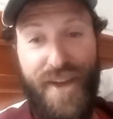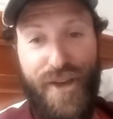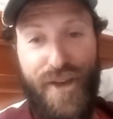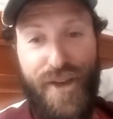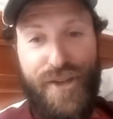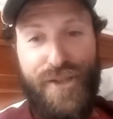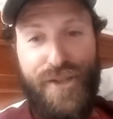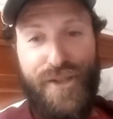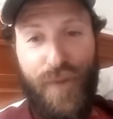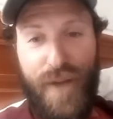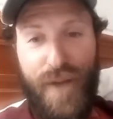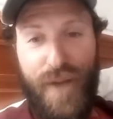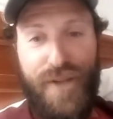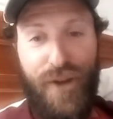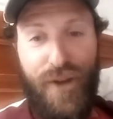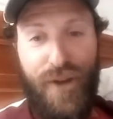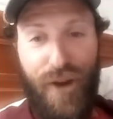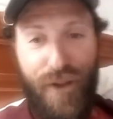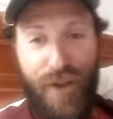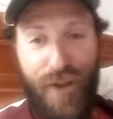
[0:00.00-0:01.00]
So I
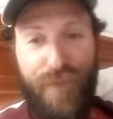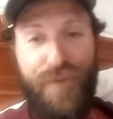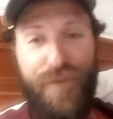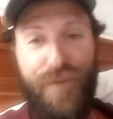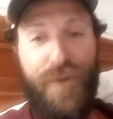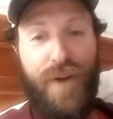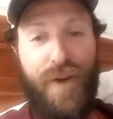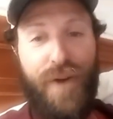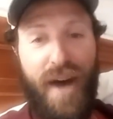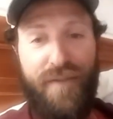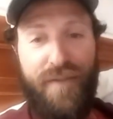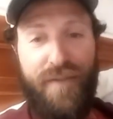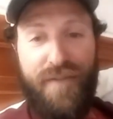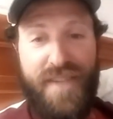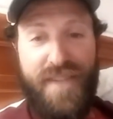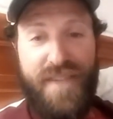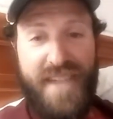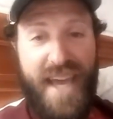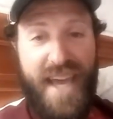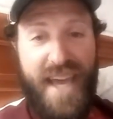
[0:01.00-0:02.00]
took all the food off of
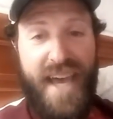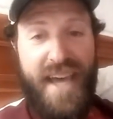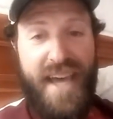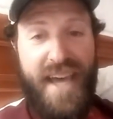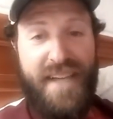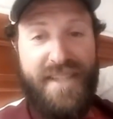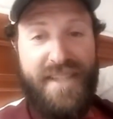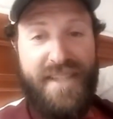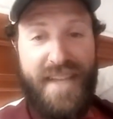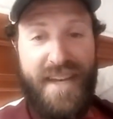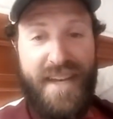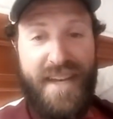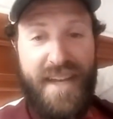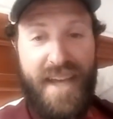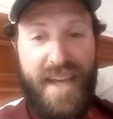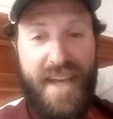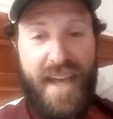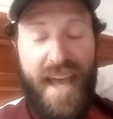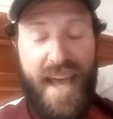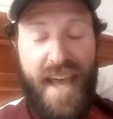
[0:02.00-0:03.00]
his hands and,
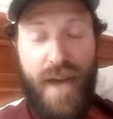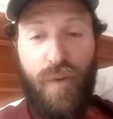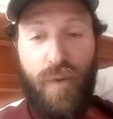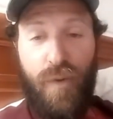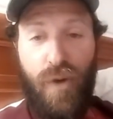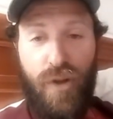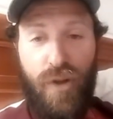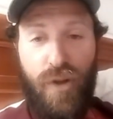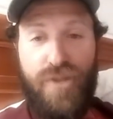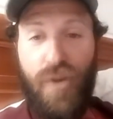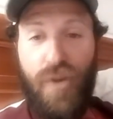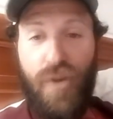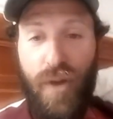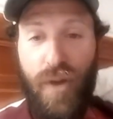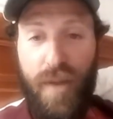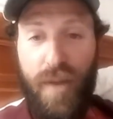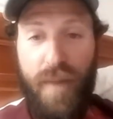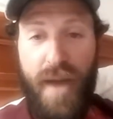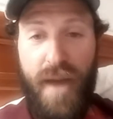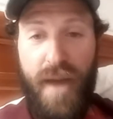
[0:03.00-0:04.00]
and a roll of
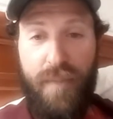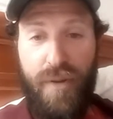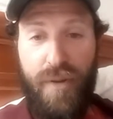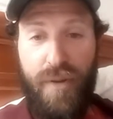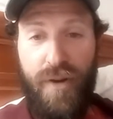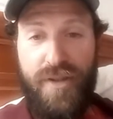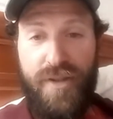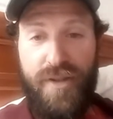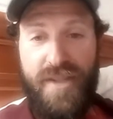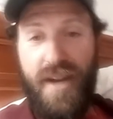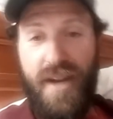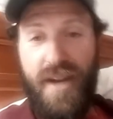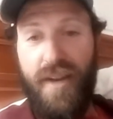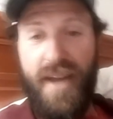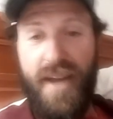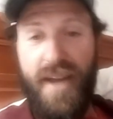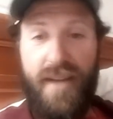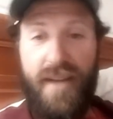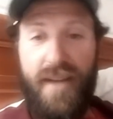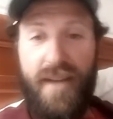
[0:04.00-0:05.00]
toilet paper. So, you know,
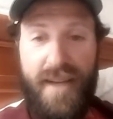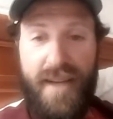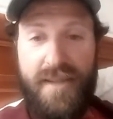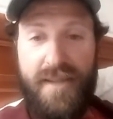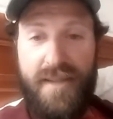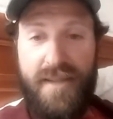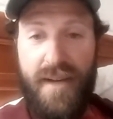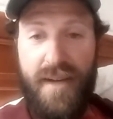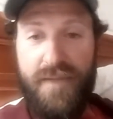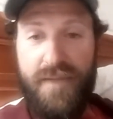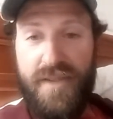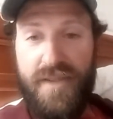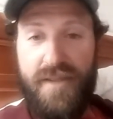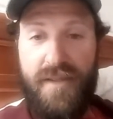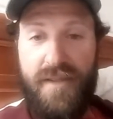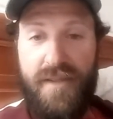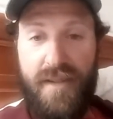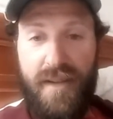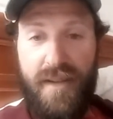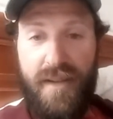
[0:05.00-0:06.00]
that, that
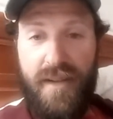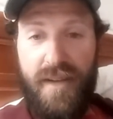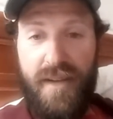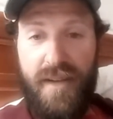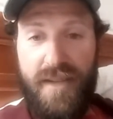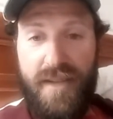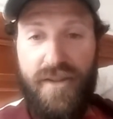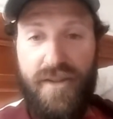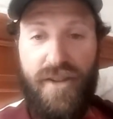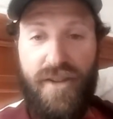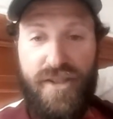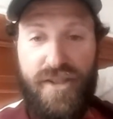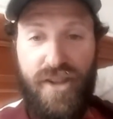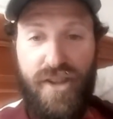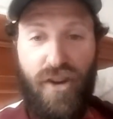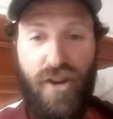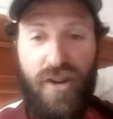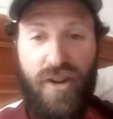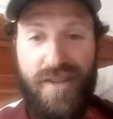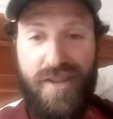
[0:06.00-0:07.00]
stuff's as good as
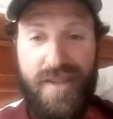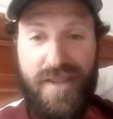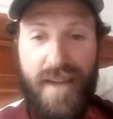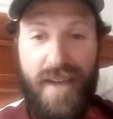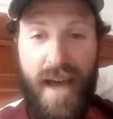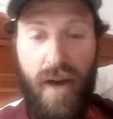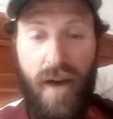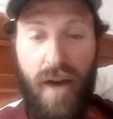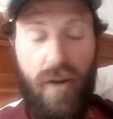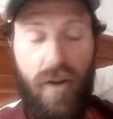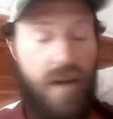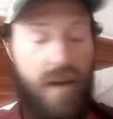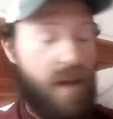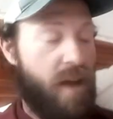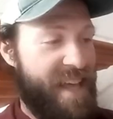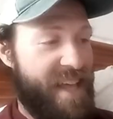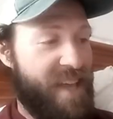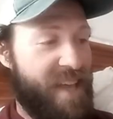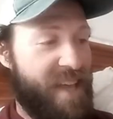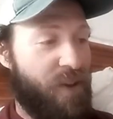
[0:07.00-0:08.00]
currency now.
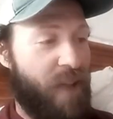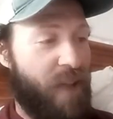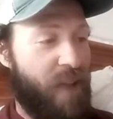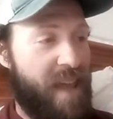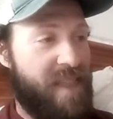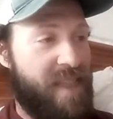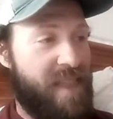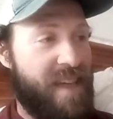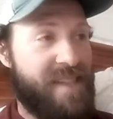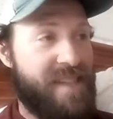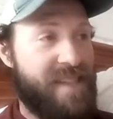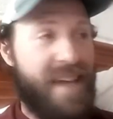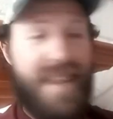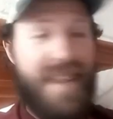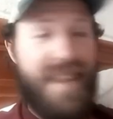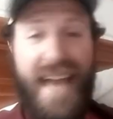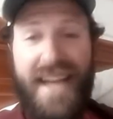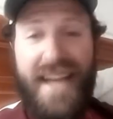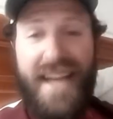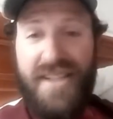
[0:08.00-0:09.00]
You know, like things
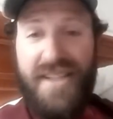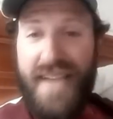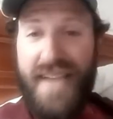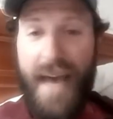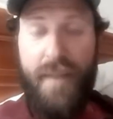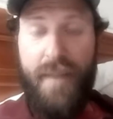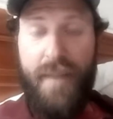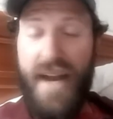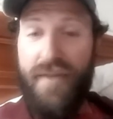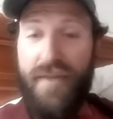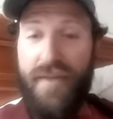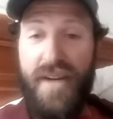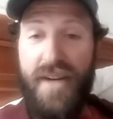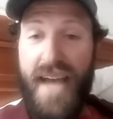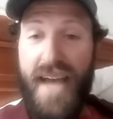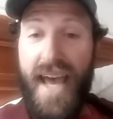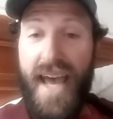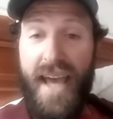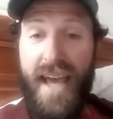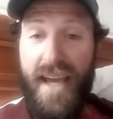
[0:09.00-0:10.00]
like that just happen every
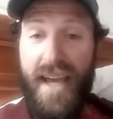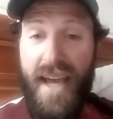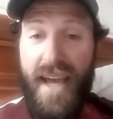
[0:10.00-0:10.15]
day.